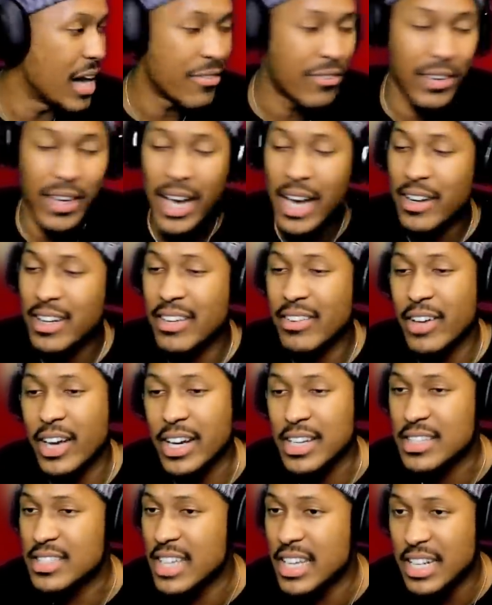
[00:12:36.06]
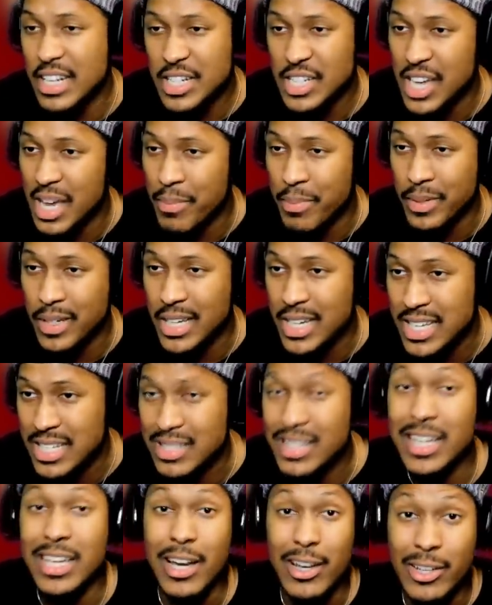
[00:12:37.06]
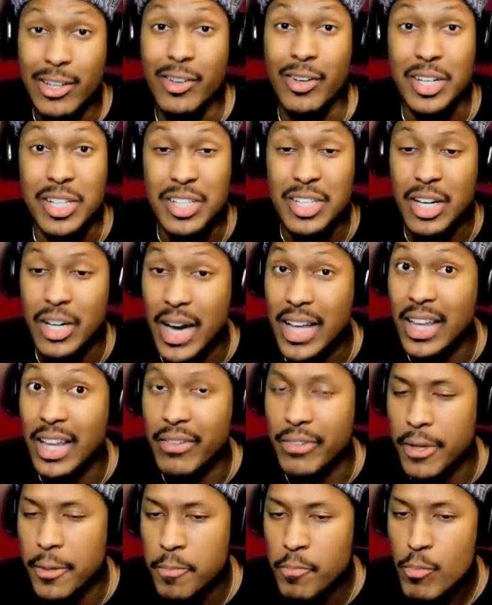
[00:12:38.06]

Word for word: I forgot, I don't even know how to say it in Japanese. Y'all know the show, I love